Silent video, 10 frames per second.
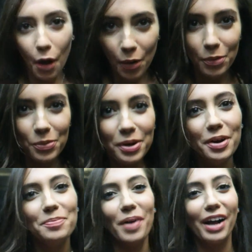Oh
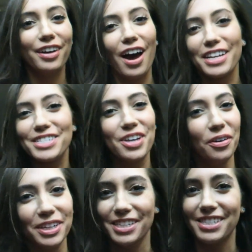my god, it's
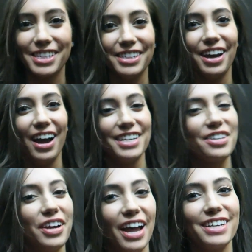so good to see you
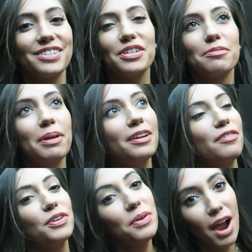guys. Okay, so it's been
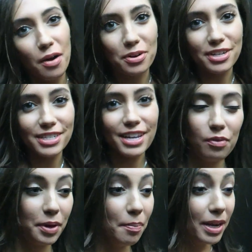a few hours.
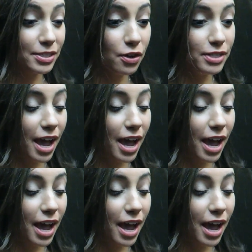When we got back to the